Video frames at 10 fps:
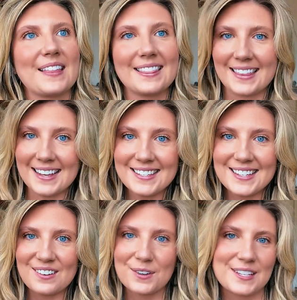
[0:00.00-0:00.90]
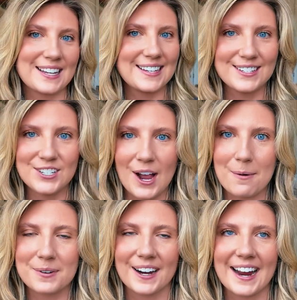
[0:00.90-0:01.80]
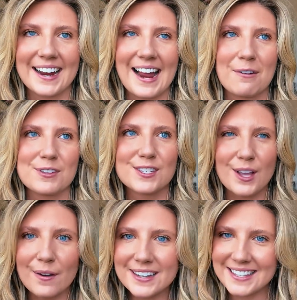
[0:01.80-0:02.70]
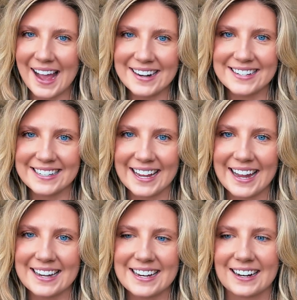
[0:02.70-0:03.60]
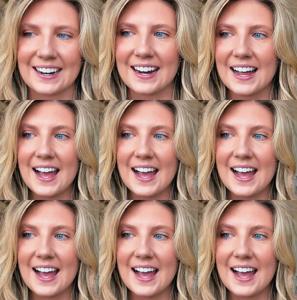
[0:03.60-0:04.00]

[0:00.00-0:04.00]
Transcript: this was a huge upgrade. I was so excited to get in here.